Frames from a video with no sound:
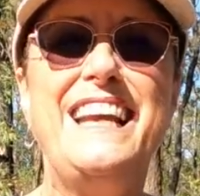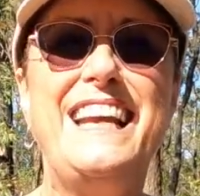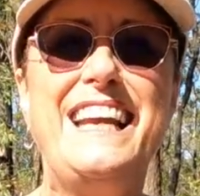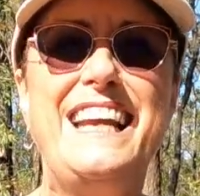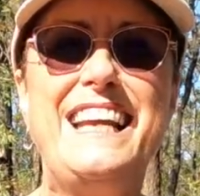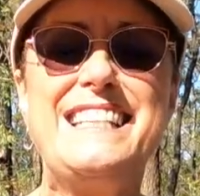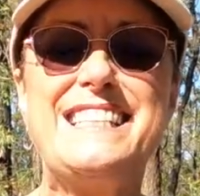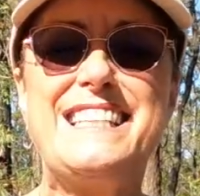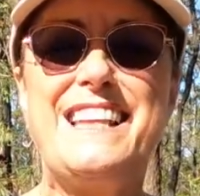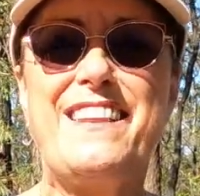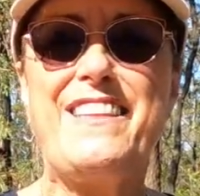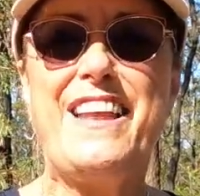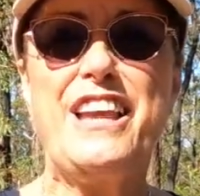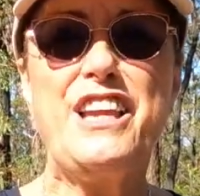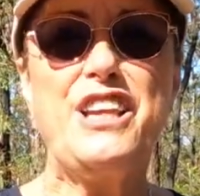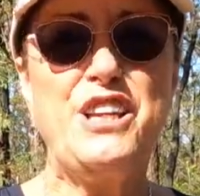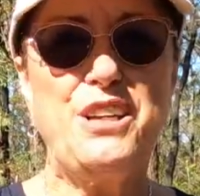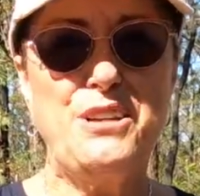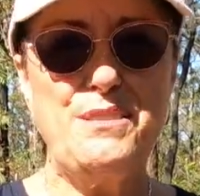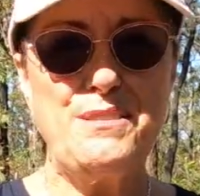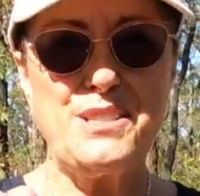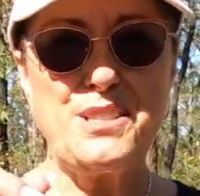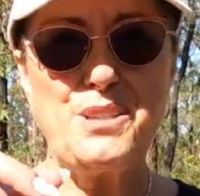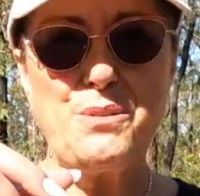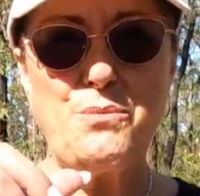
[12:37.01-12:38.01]
is that they
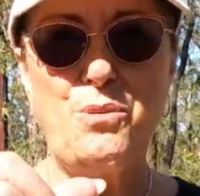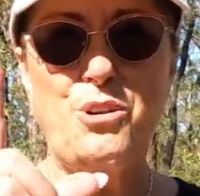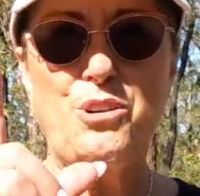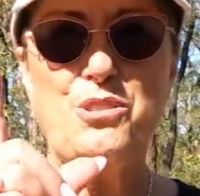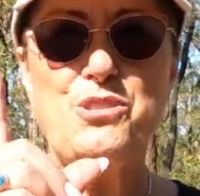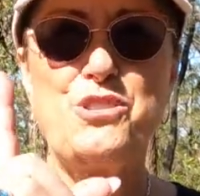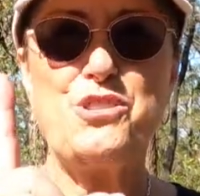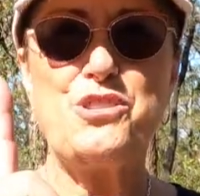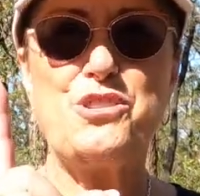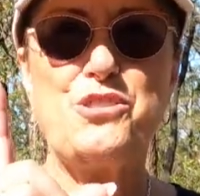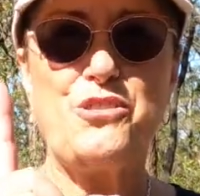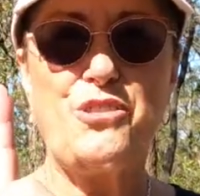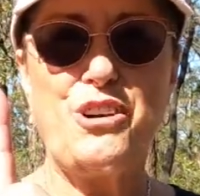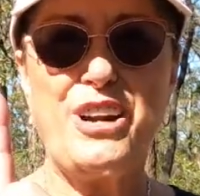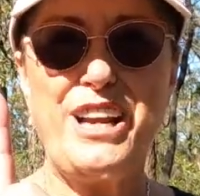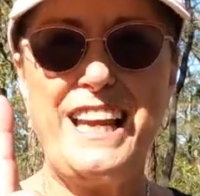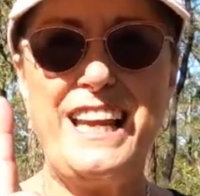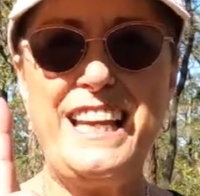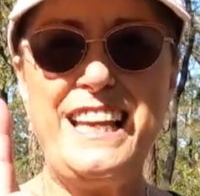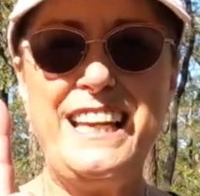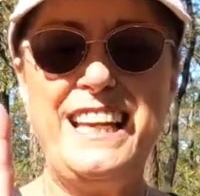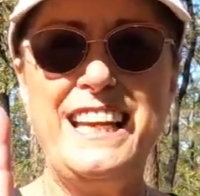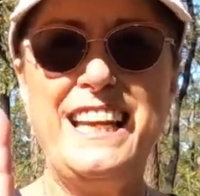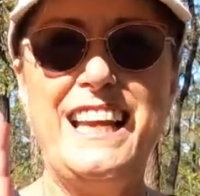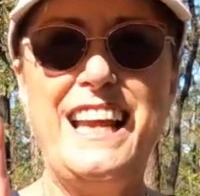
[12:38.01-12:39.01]
use the one
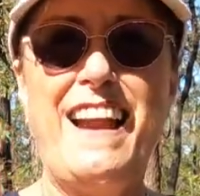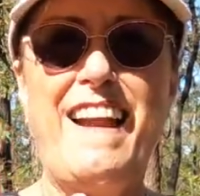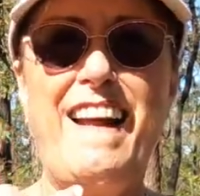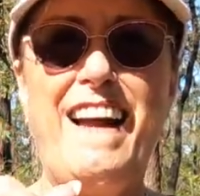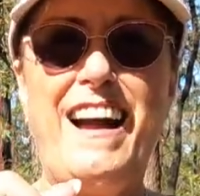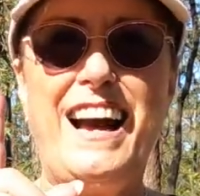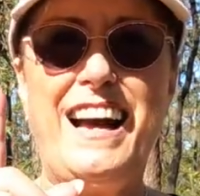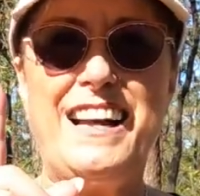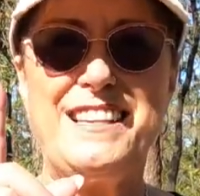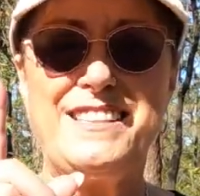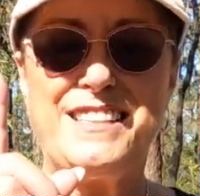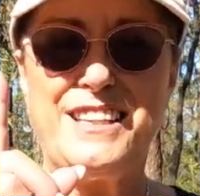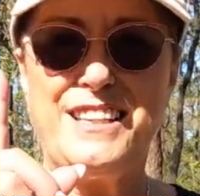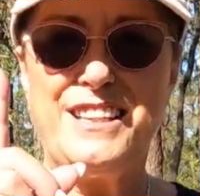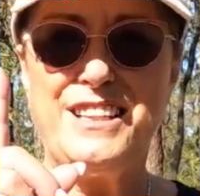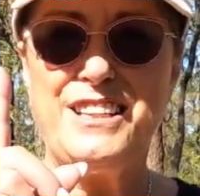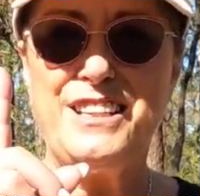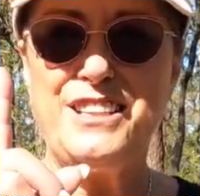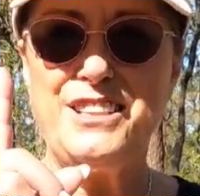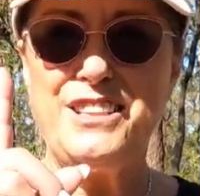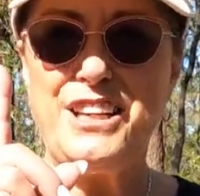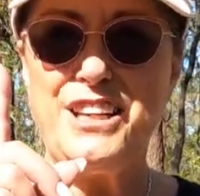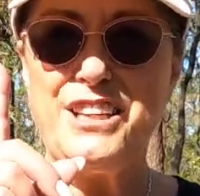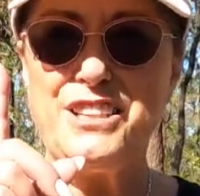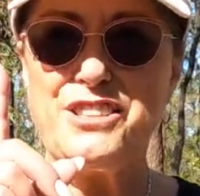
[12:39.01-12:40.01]
tree as a
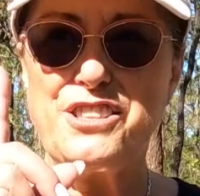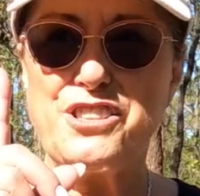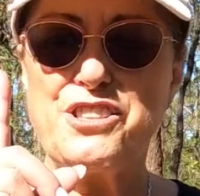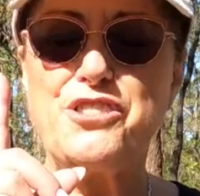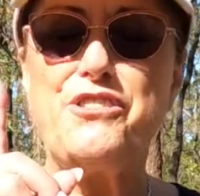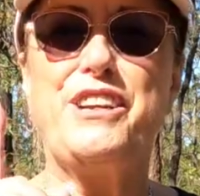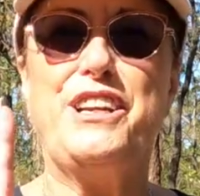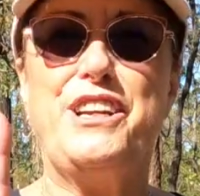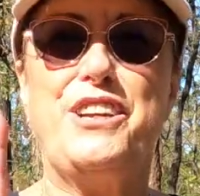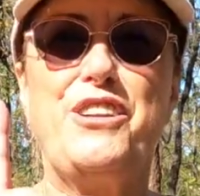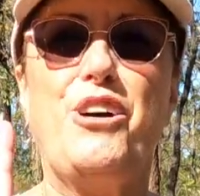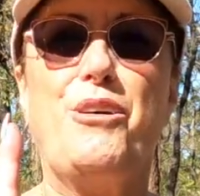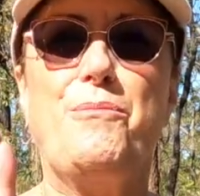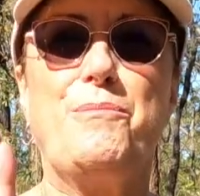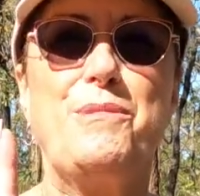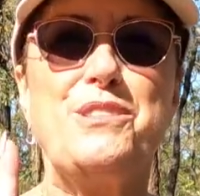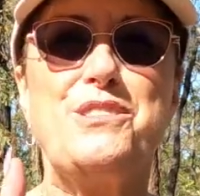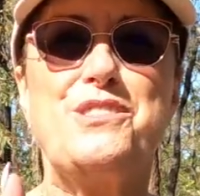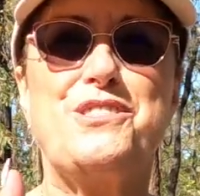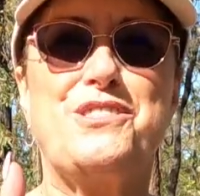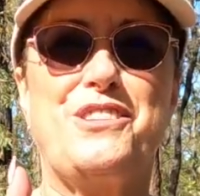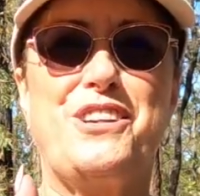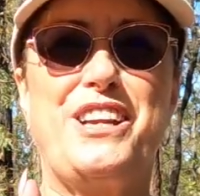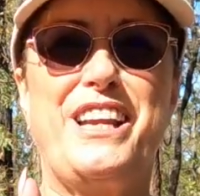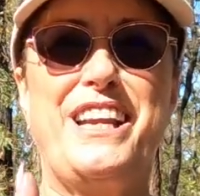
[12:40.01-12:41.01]

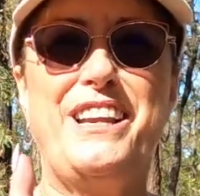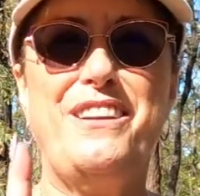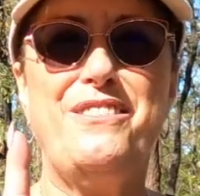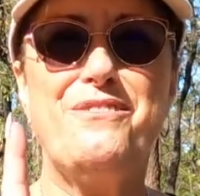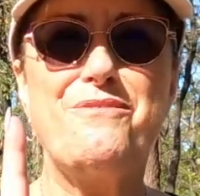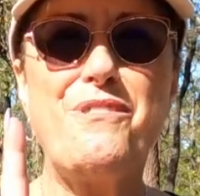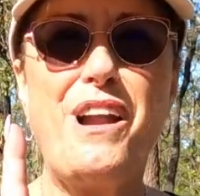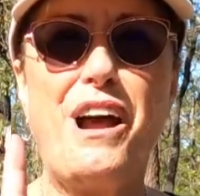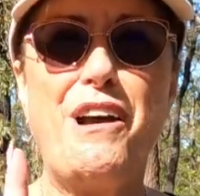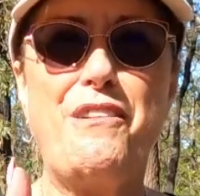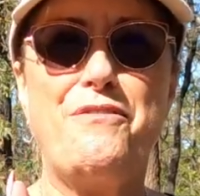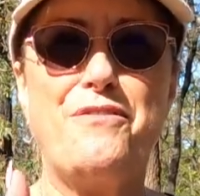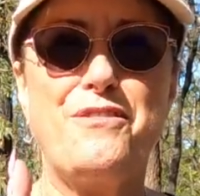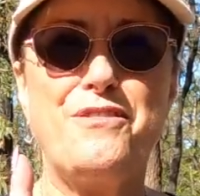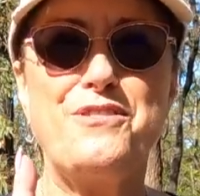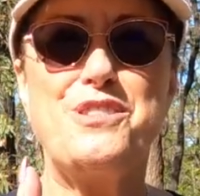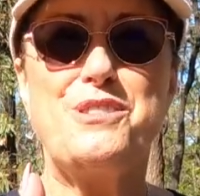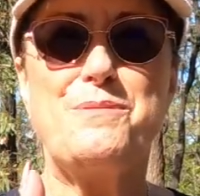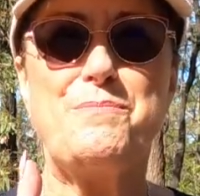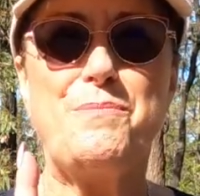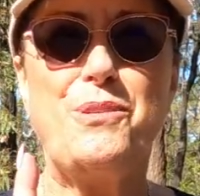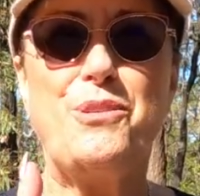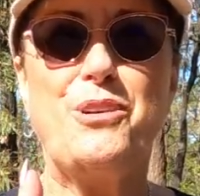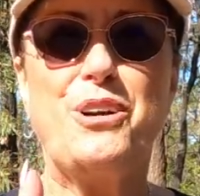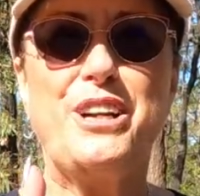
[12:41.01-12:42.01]
trigonometry
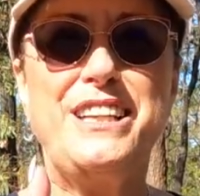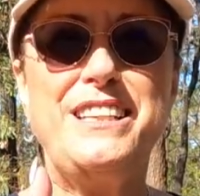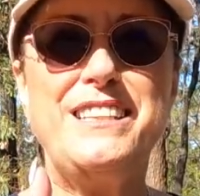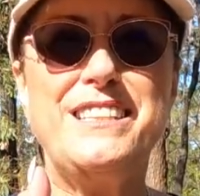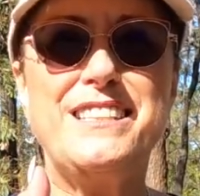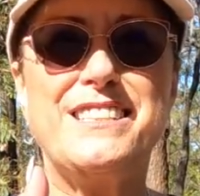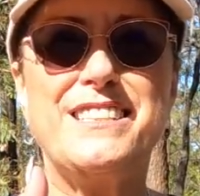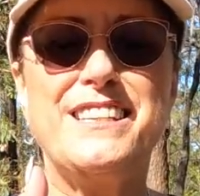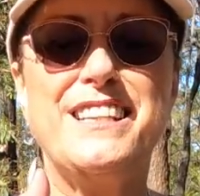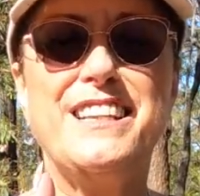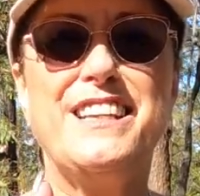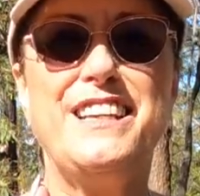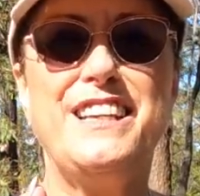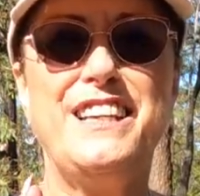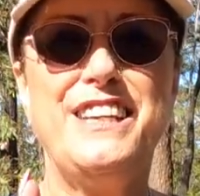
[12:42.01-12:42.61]
reference point